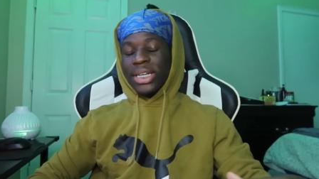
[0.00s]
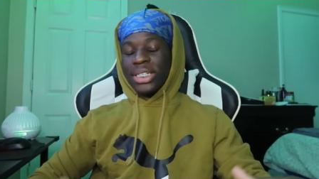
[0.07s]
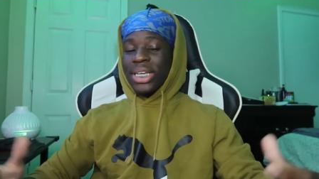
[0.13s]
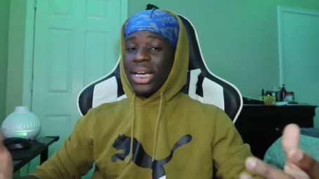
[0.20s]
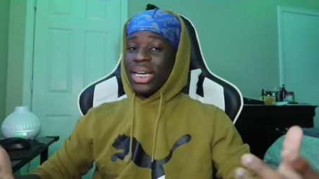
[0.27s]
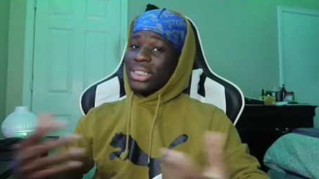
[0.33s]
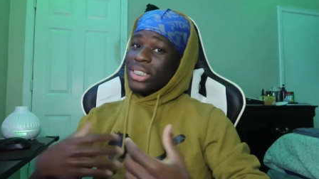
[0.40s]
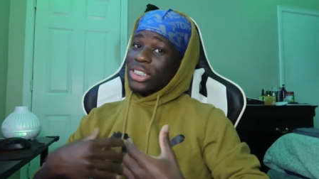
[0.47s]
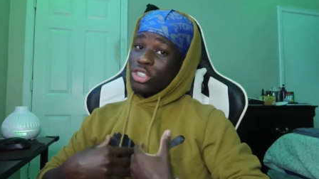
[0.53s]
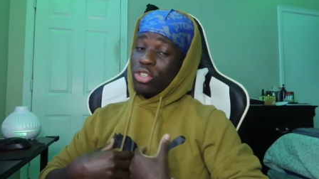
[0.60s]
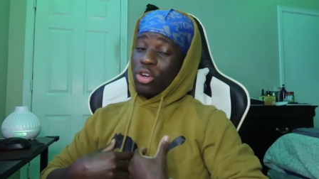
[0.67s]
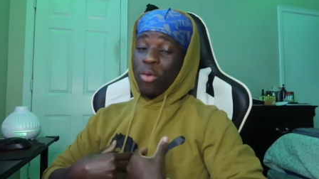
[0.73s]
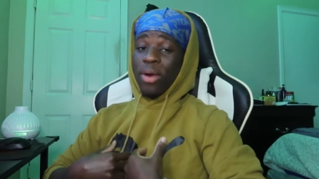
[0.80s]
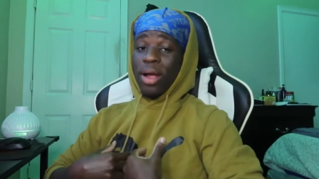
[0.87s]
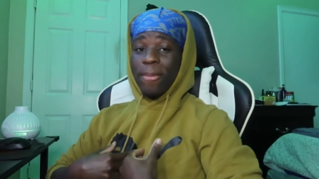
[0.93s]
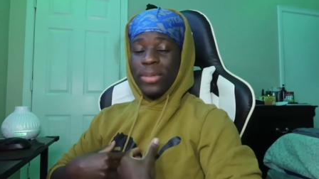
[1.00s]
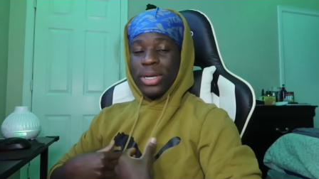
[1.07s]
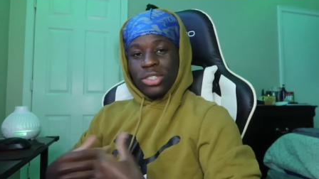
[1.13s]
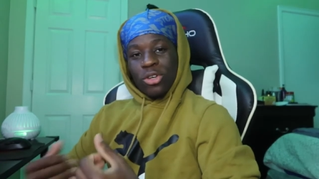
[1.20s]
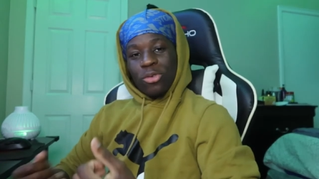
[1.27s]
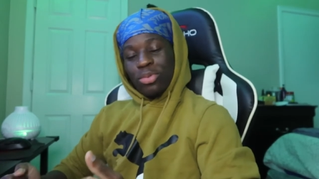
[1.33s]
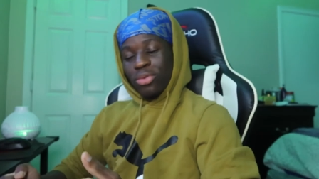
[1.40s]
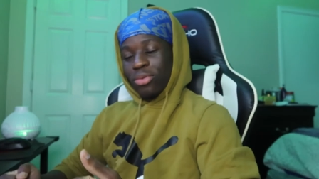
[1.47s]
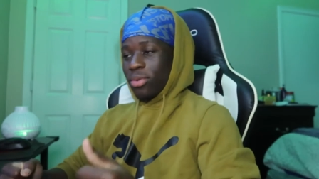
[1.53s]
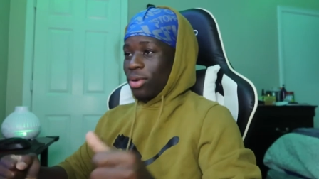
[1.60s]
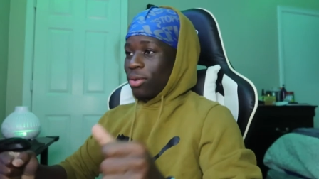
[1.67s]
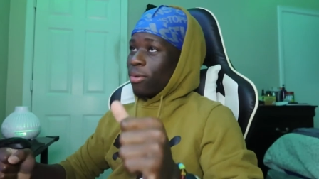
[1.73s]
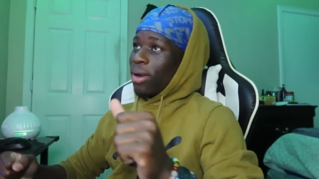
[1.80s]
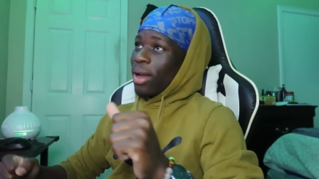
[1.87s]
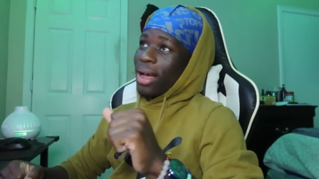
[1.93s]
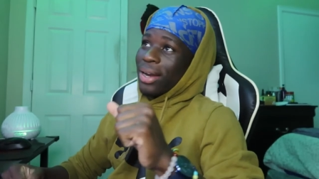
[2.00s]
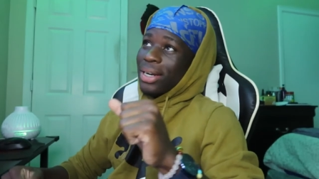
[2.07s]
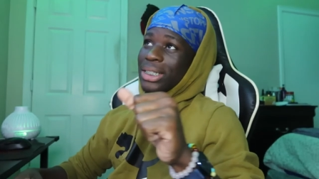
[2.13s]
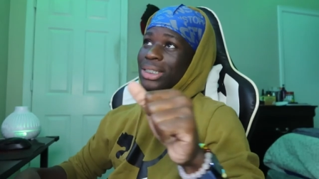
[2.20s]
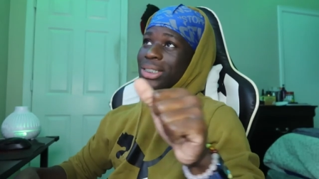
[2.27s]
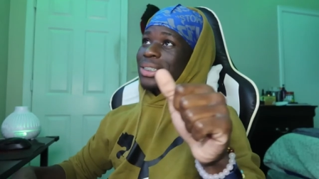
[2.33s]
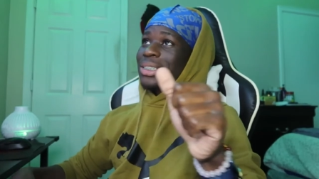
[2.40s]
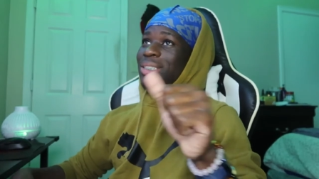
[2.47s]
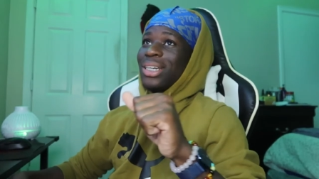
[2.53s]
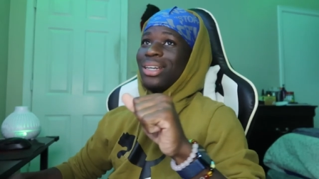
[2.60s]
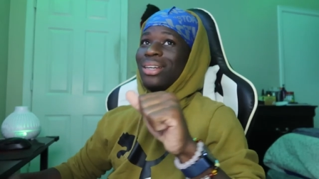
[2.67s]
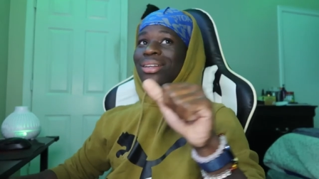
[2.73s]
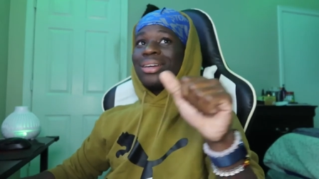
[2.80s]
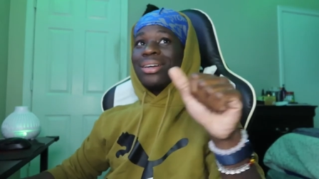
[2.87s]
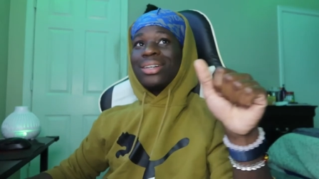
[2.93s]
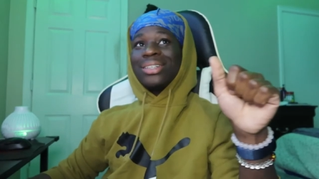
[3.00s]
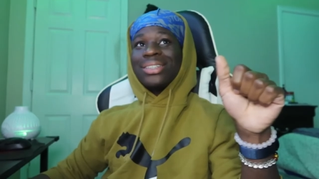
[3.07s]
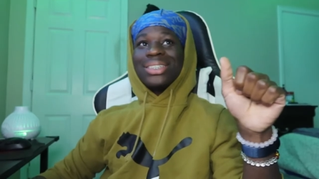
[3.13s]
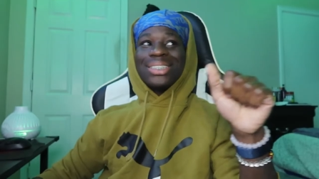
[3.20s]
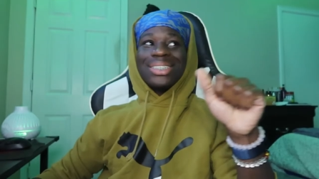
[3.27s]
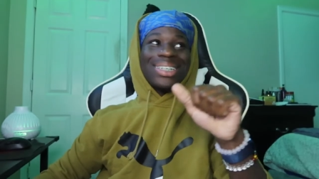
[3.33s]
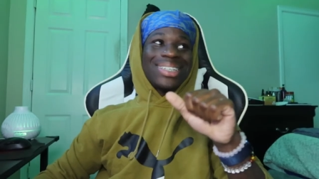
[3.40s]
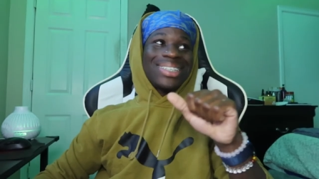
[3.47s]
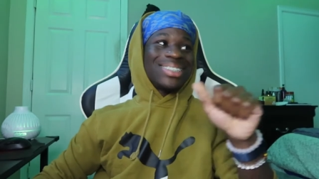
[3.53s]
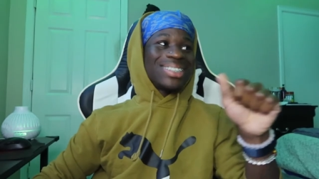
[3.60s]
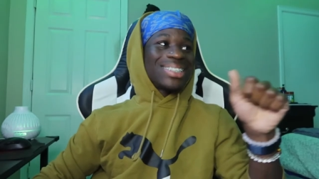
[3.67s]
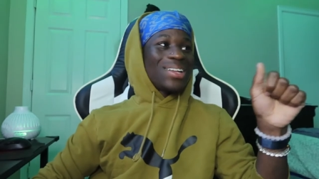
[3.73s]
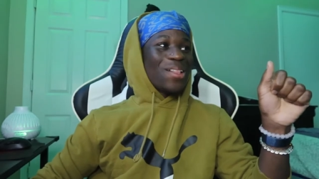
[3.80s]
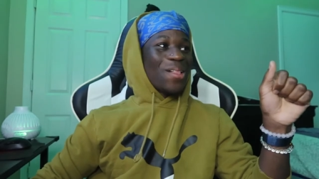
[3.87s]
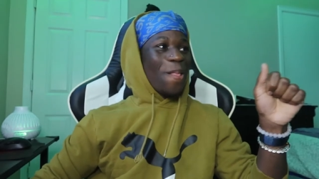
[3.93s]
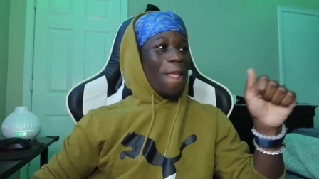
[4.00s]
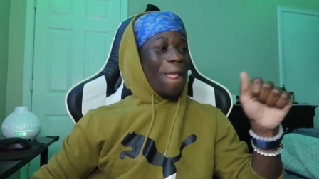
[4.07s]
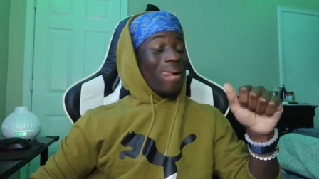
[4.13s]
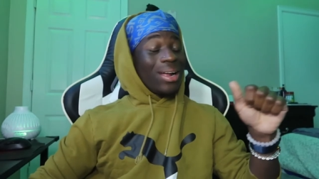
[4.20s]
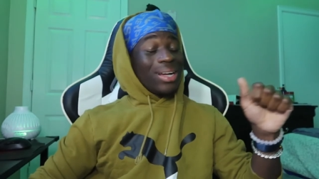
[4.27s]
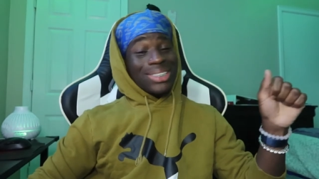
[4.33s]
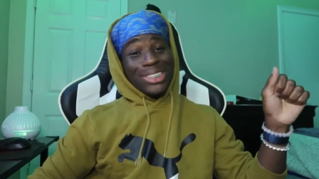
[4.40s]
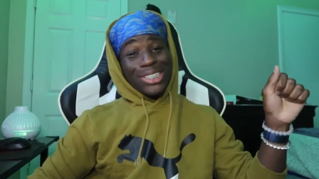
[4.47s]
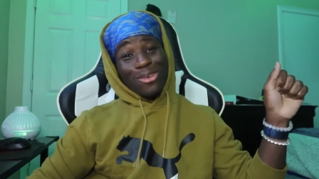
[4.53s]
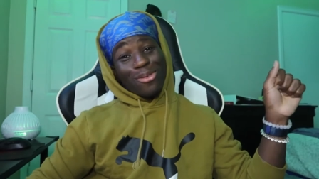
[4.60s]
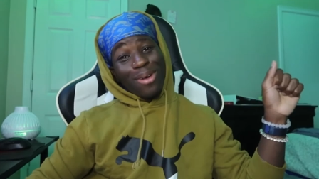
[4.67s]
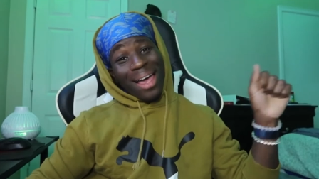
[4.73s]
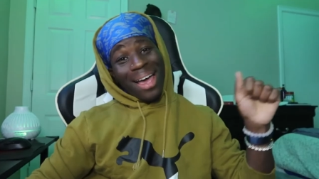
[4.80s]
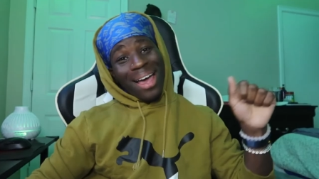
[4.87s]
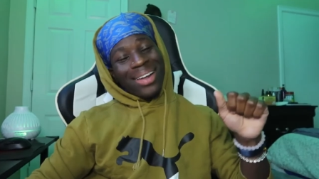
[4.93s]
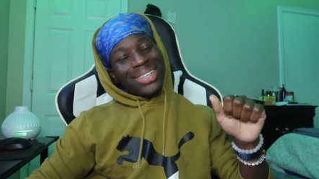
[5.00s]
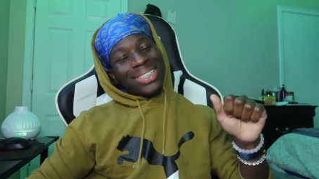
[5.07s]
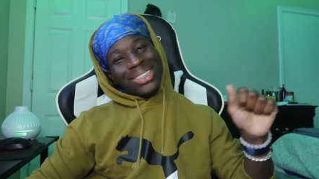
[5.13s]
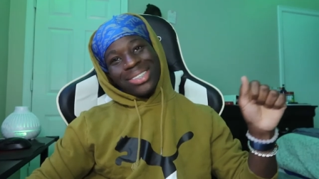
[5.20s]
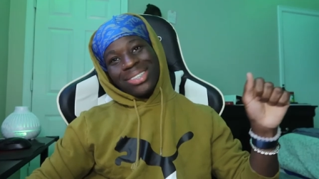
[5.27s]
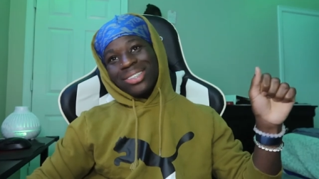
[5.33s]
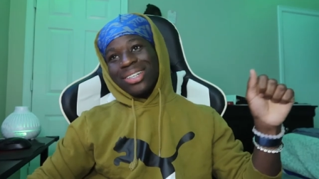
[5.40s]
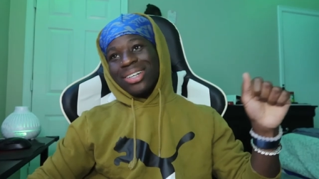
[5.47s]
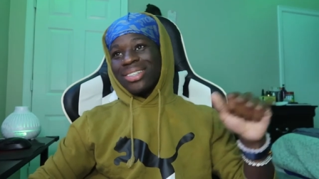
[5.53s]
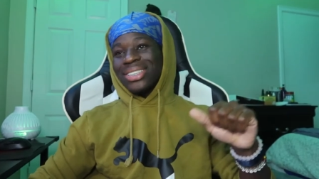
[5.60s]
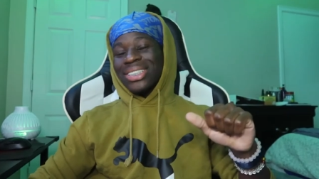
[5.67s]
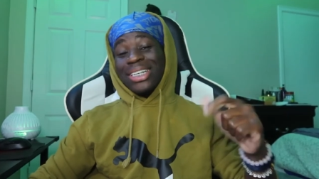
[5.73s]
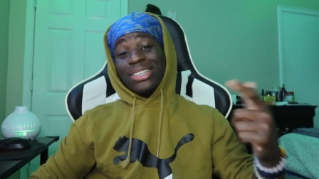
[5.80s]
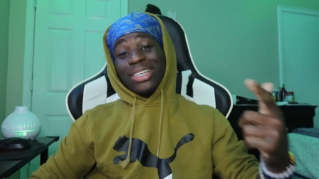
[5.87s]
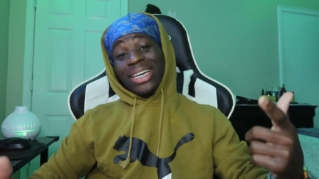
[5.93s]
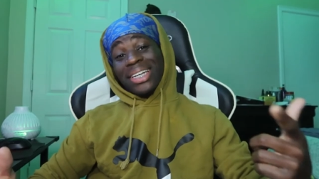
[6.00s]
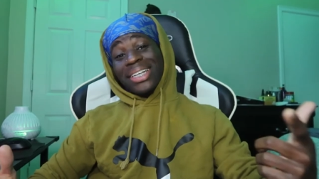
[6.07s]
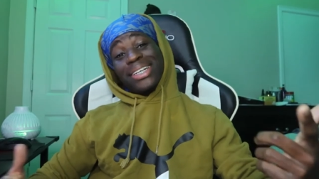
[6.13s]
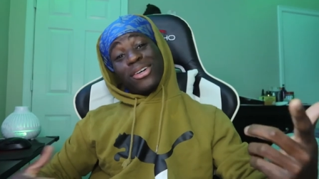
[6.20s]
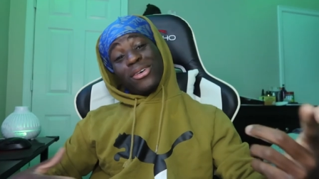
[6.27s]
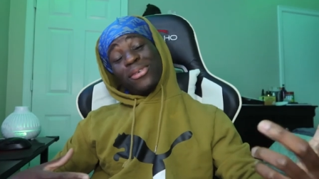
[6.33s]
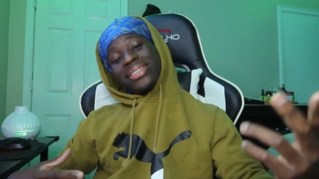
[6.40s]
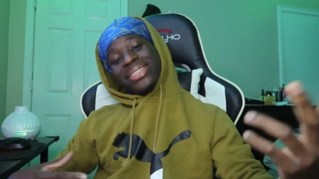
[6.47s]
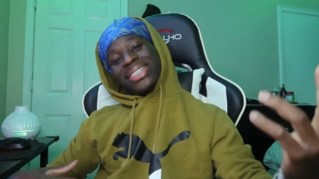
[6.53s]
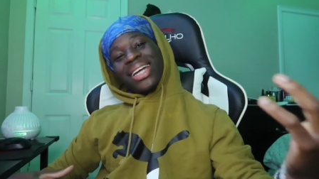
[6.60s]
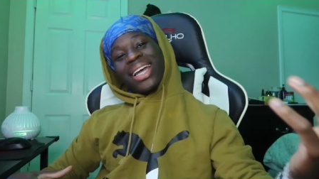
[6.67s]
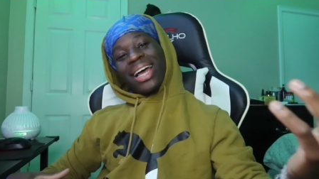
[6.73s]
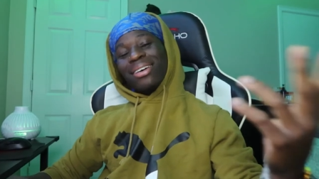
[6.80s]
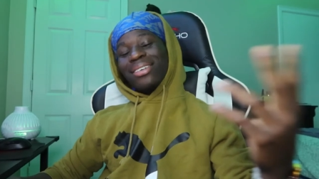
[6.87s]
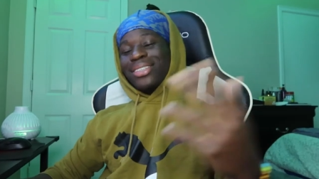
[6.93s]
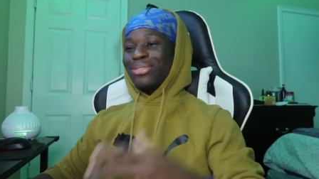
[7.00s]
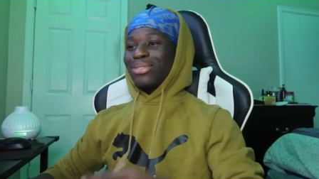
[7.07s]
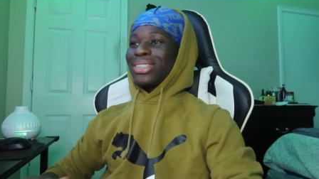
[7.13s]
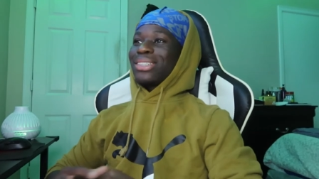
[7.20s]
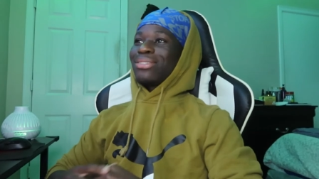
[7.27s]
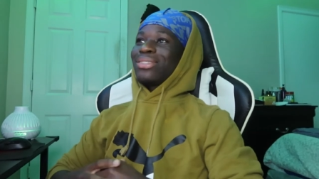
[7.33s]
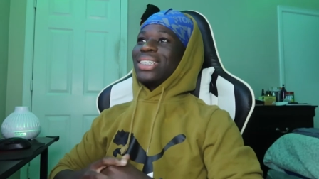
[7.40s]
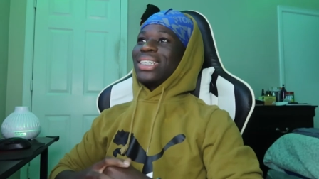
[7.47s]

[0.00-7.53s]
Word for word: She had said she gonna ride me, so boom, we around and shit, you know what I'm saying, that just ride, you know what I'm saying, getting going to their house or whatever.